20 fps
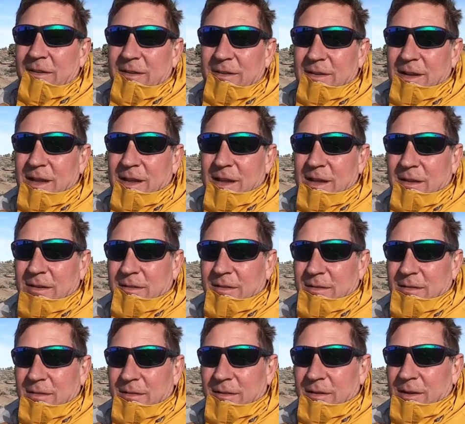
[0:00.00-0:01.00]
stays
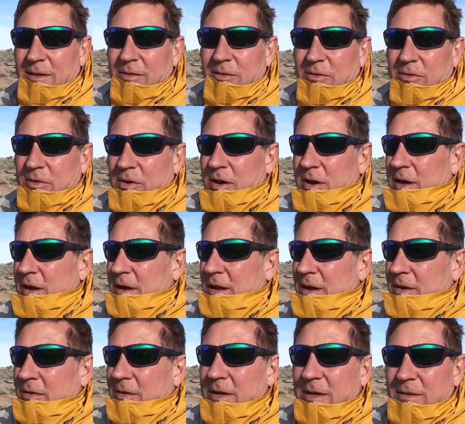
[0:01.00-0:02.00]
in the truck and how
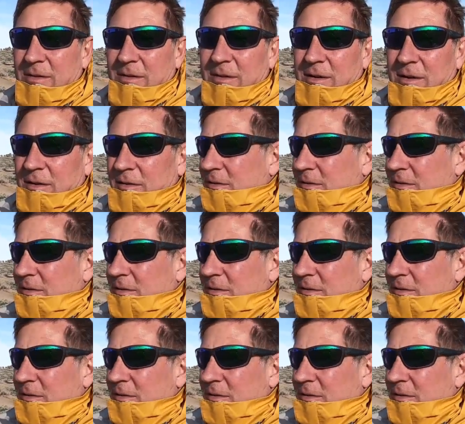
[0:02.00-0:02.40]
easy it is to